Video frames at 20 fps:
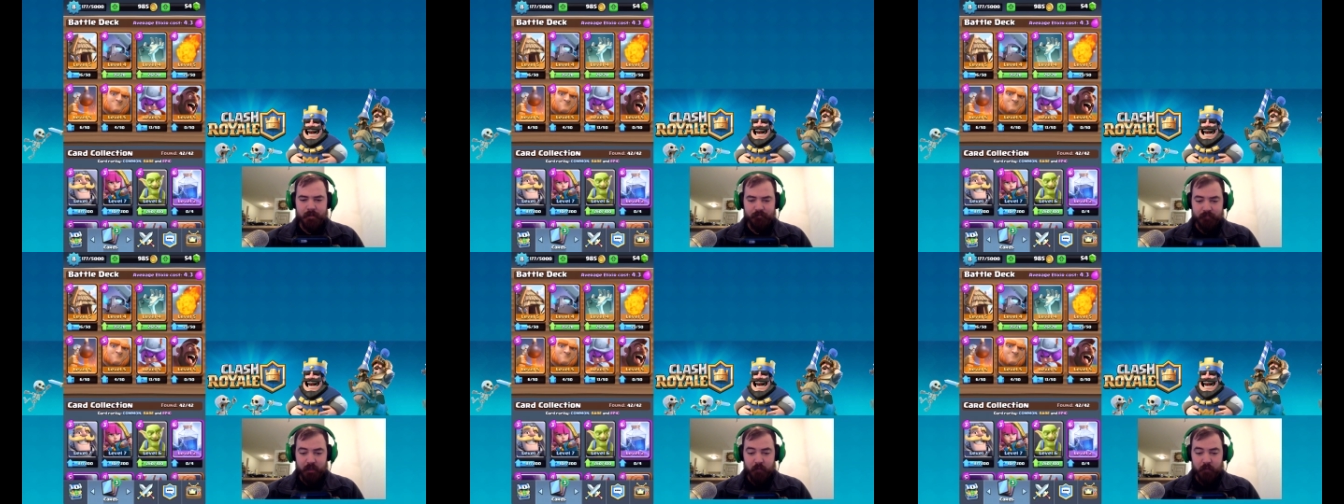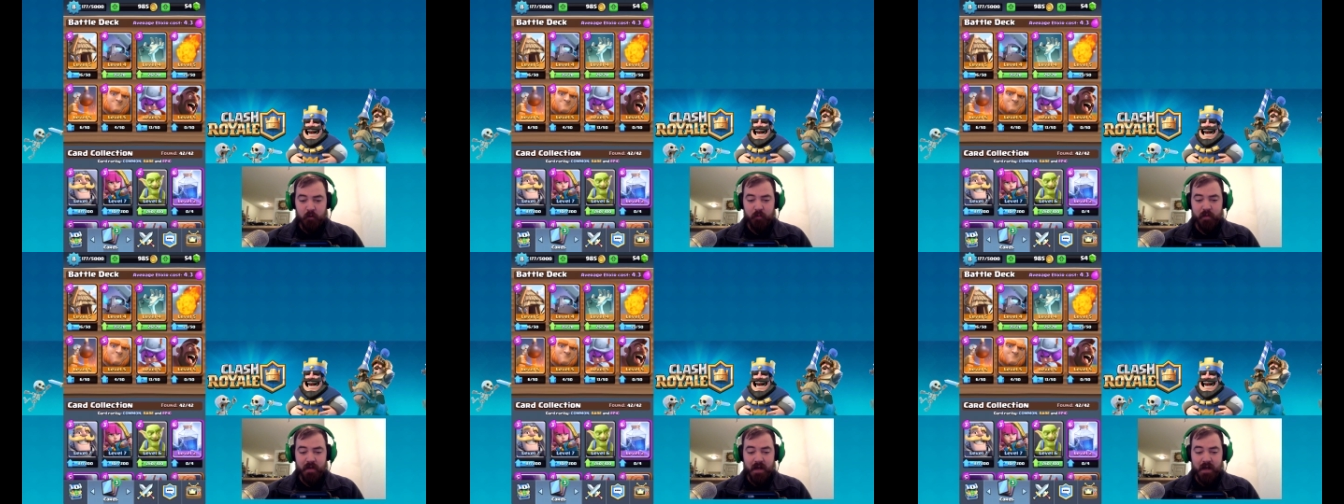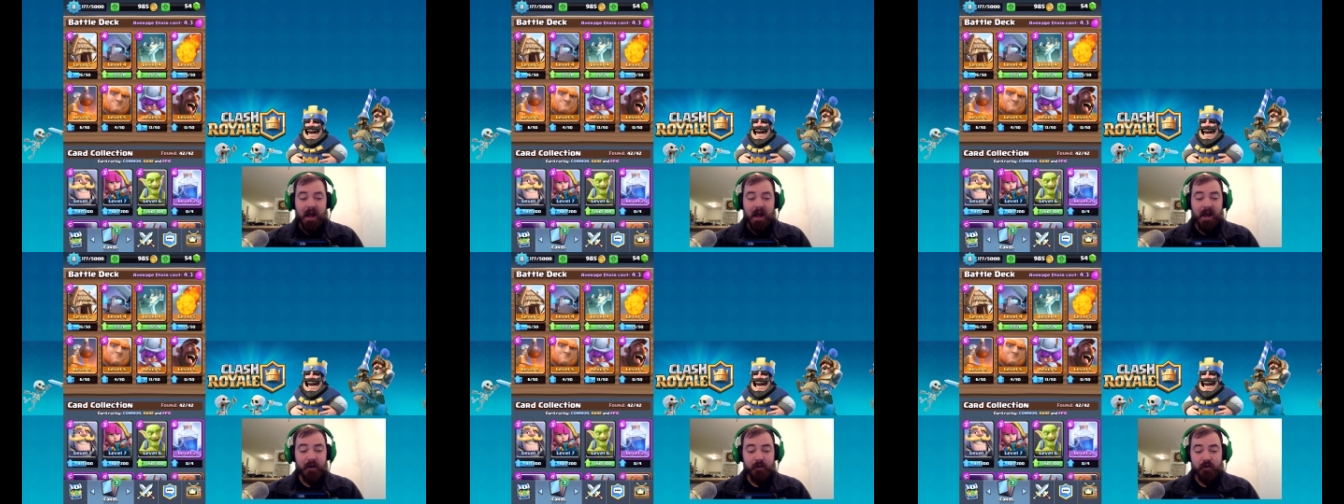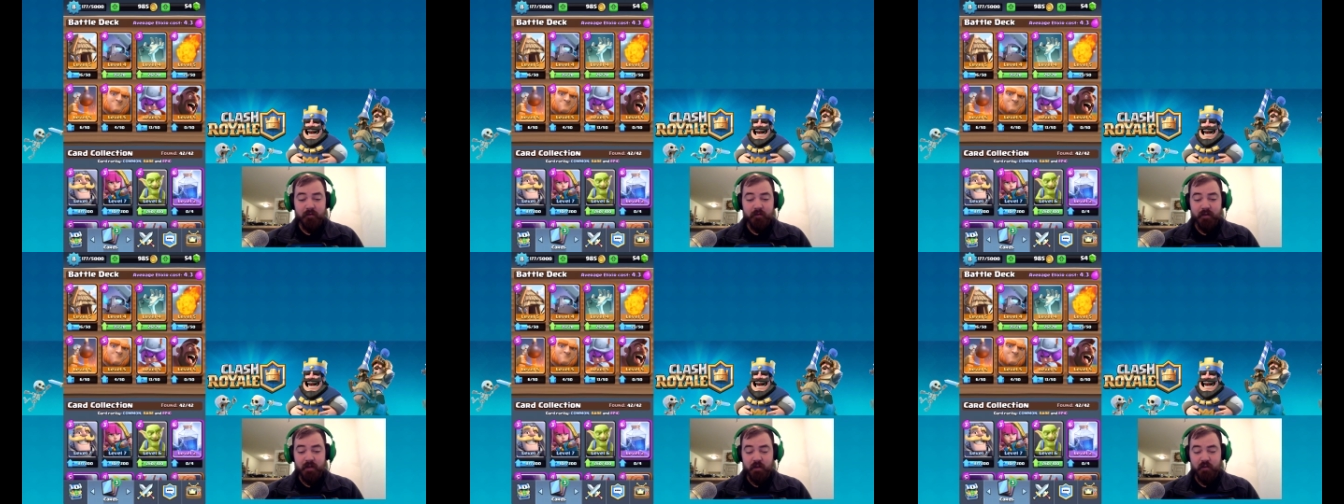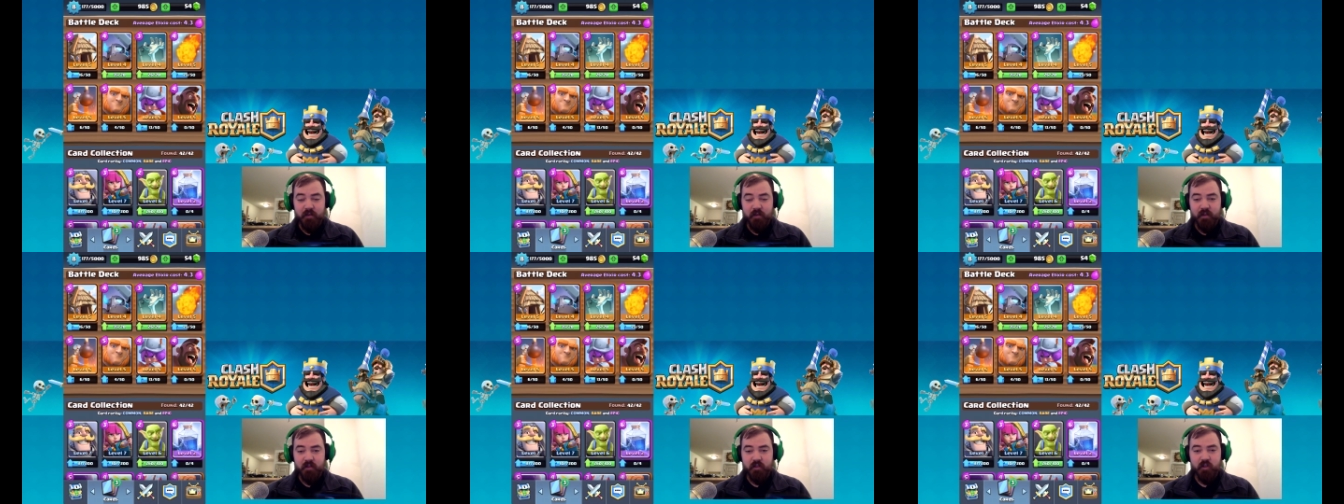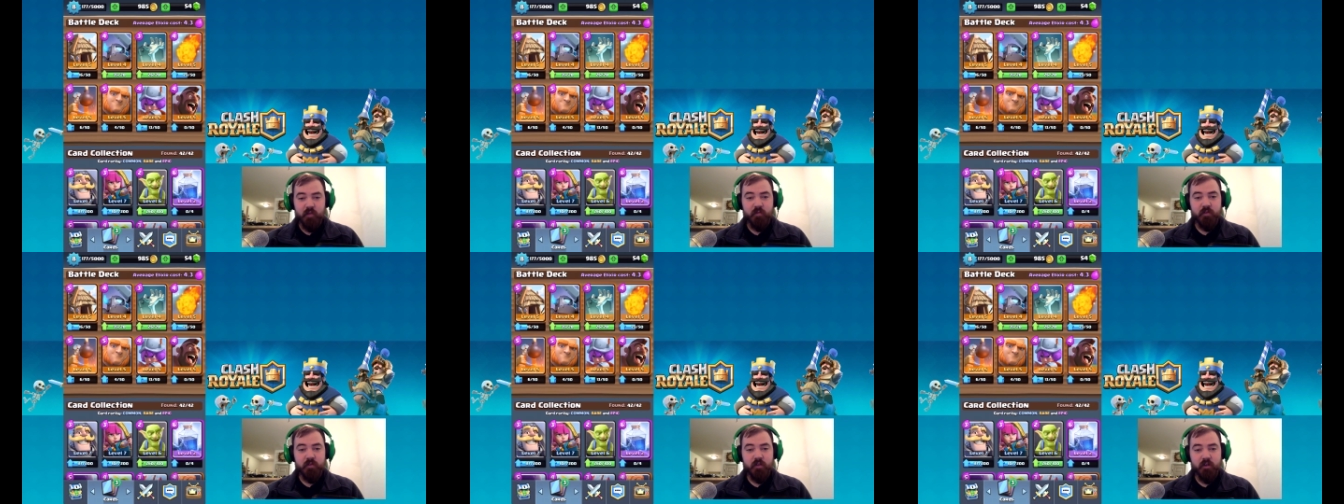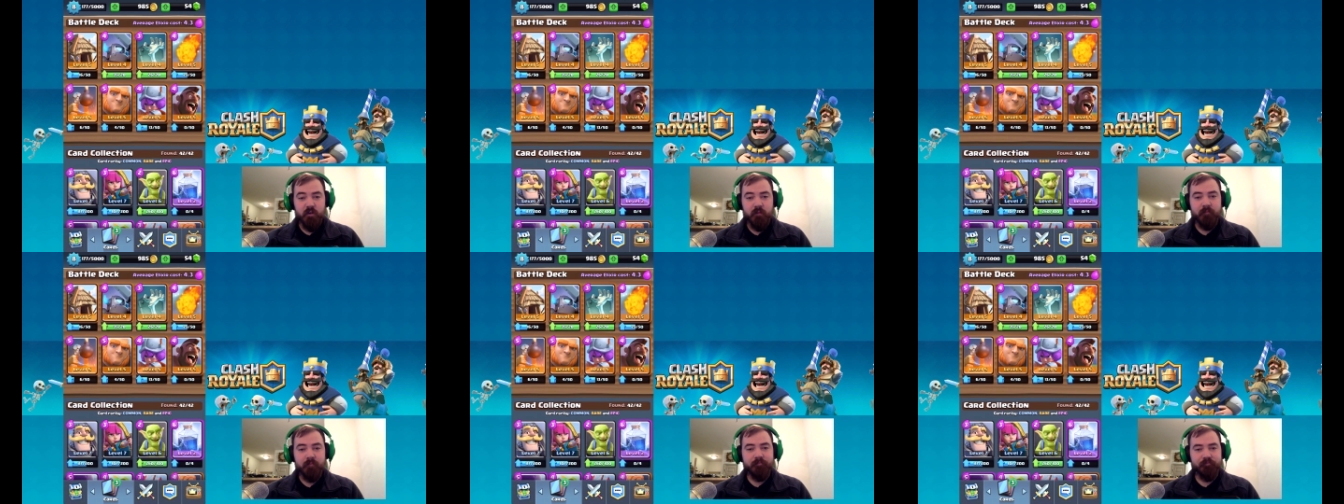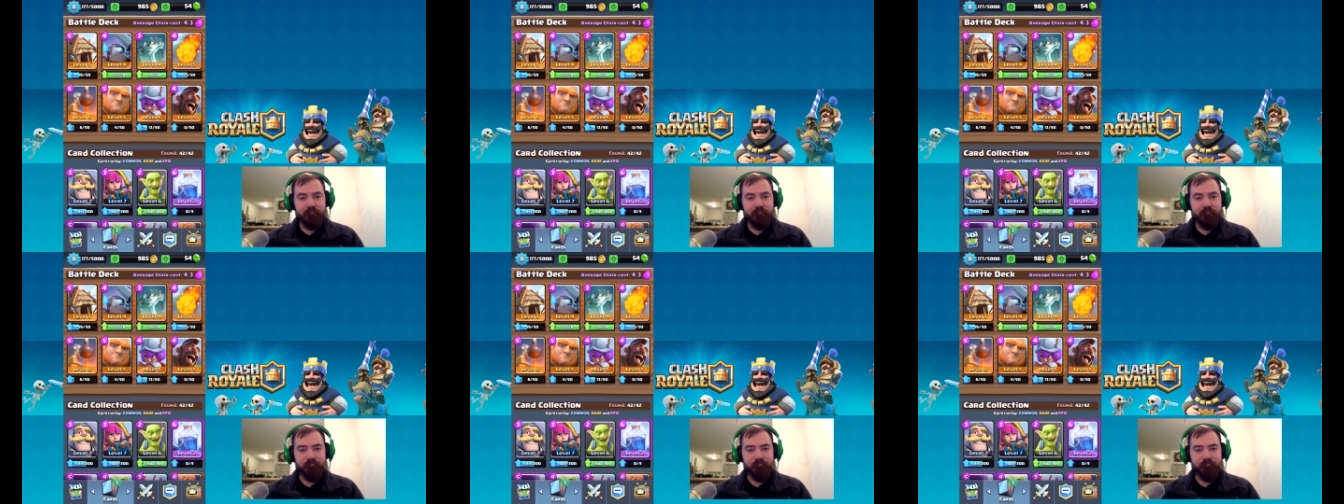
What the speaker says: It would be higher if I didn't use that Tombstone.